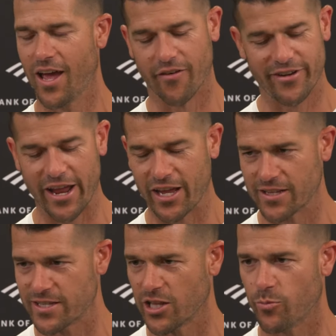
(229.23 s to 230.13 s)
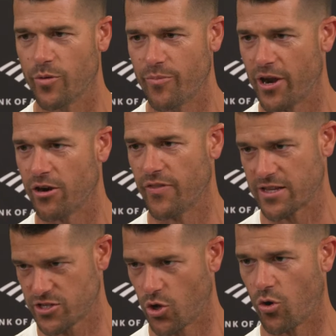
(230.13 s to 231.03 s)
every day he gets a little bit better, and
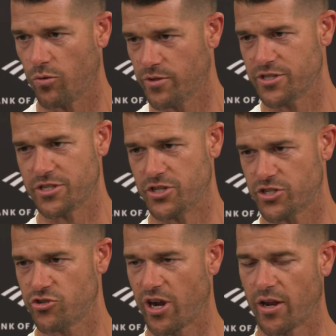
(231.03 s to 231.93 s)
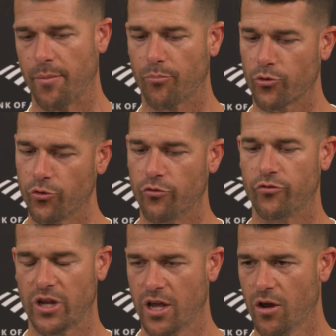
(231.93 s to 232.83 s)
that's the goal: is to just try to
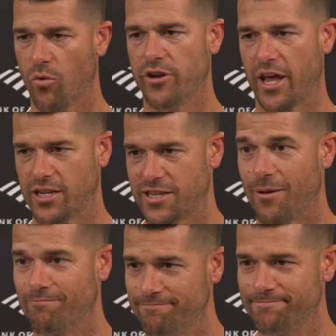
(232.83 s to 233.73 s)
improve one day at a time.